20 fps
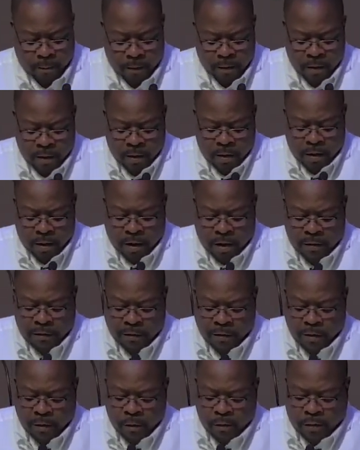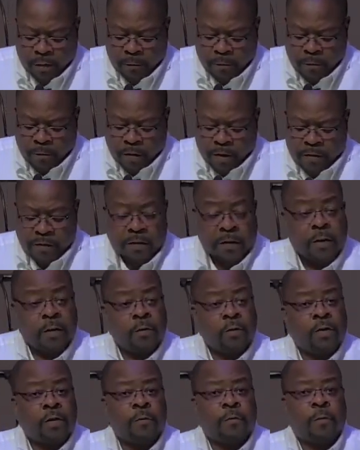I started looking
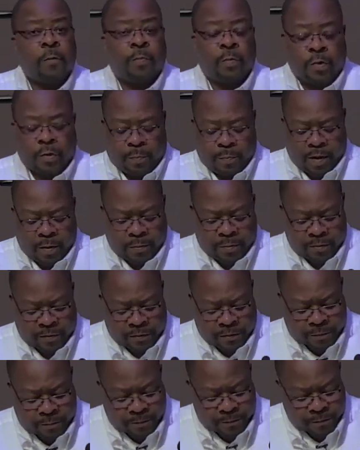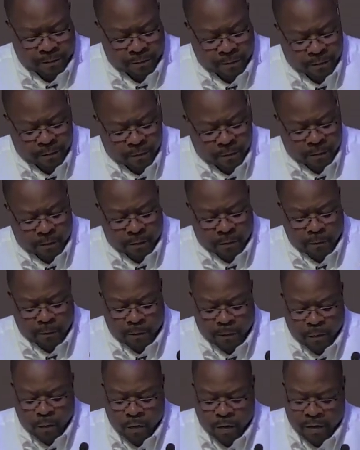for board members for the
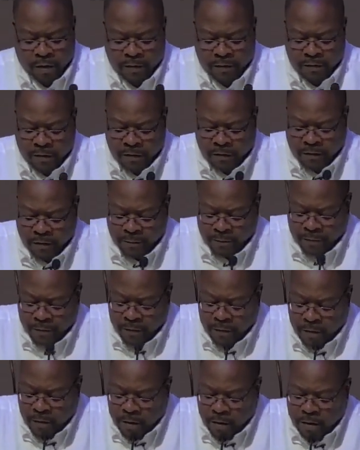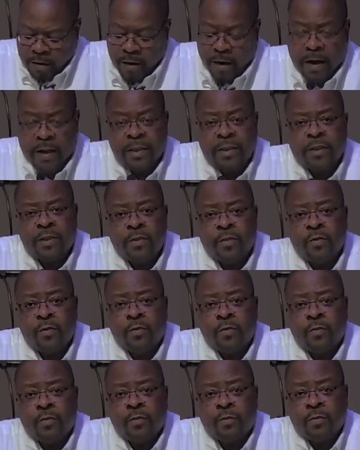organization. I
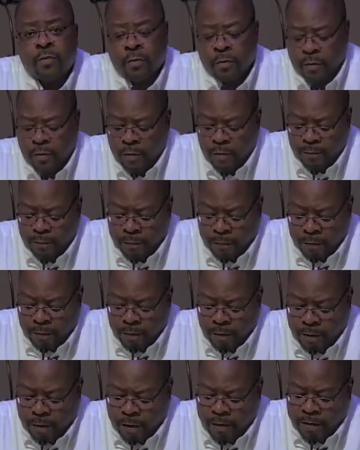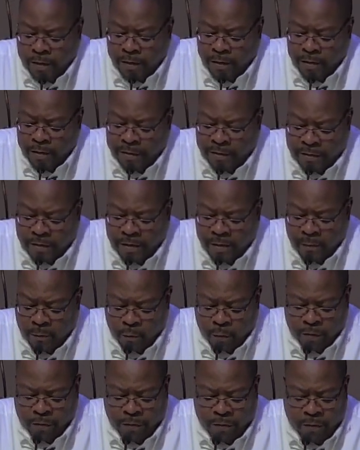knew I needed a team
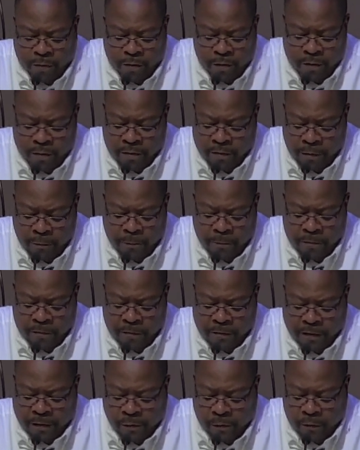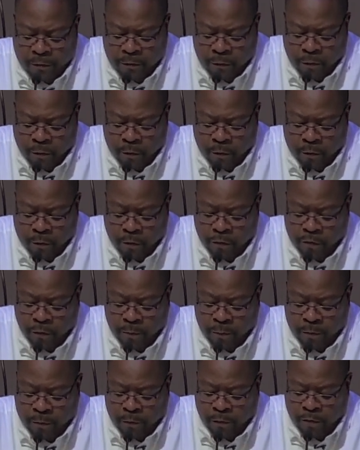with different skills to contribute
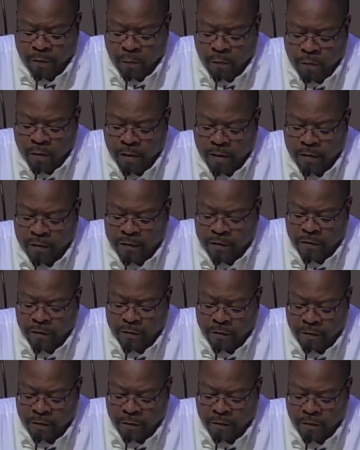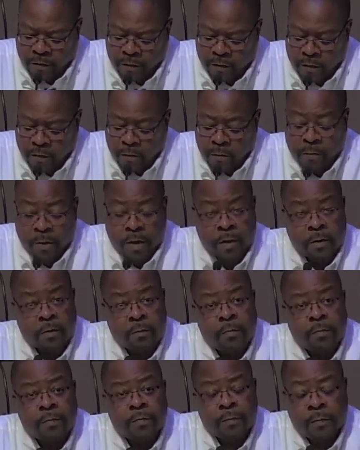to the organization.
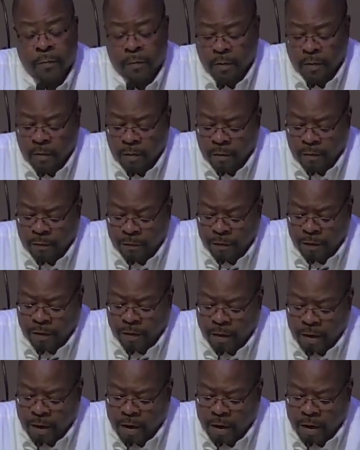Well, thank God I